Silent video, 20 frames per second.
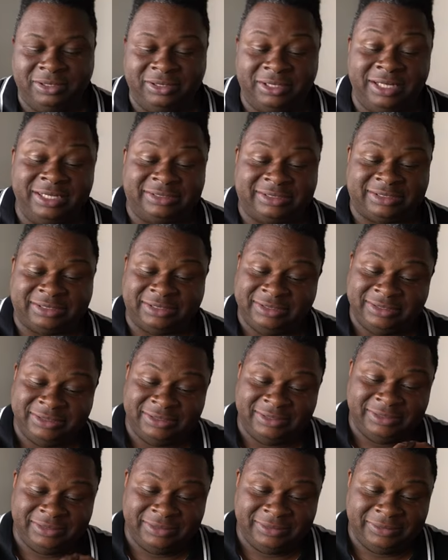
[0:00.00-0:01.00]
this
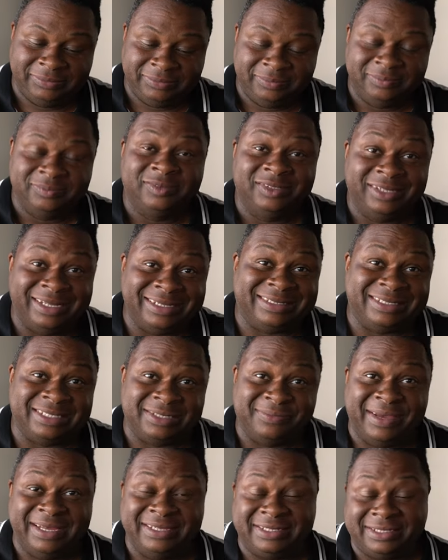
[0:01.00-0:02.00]
this is
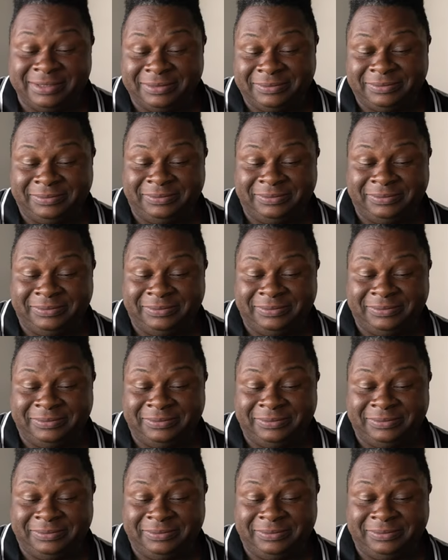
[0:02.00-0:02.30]
amazing.